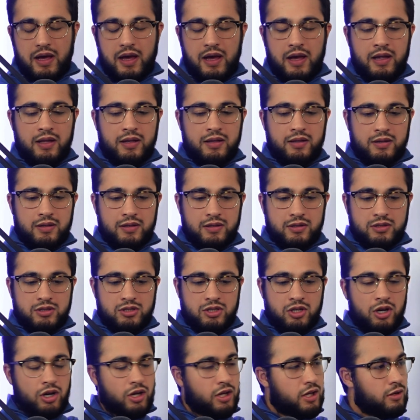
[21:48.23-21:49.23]
and
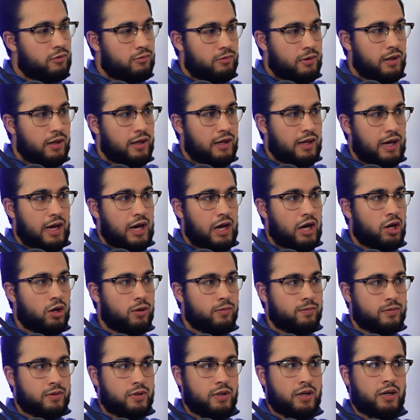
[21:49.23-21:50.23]
Turkey really
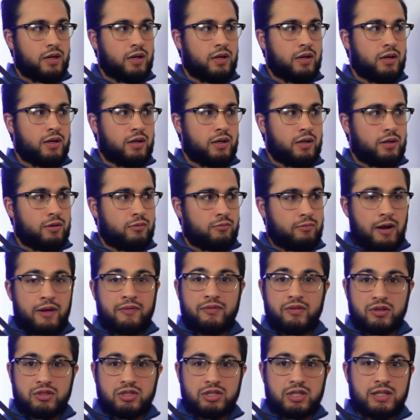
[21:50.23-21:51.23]
helped the
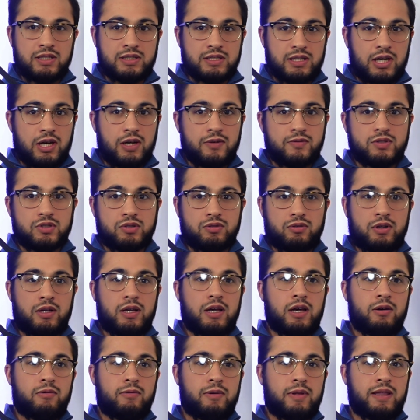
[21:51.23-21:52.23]
refugees of
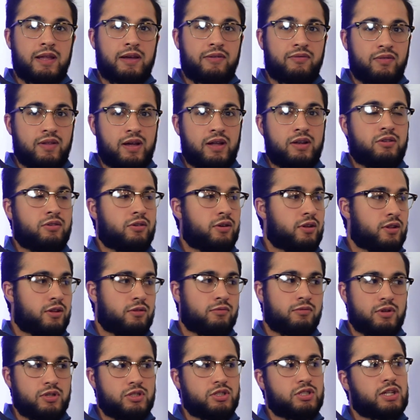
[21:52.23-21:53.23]
Syria when they fled during the
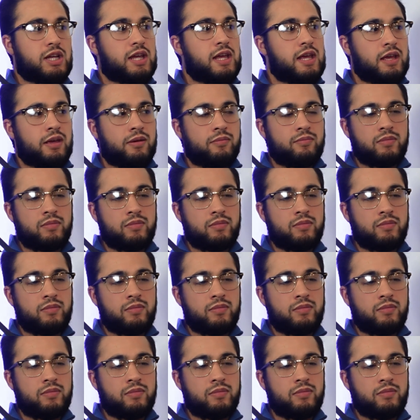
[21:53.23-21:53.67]
regime.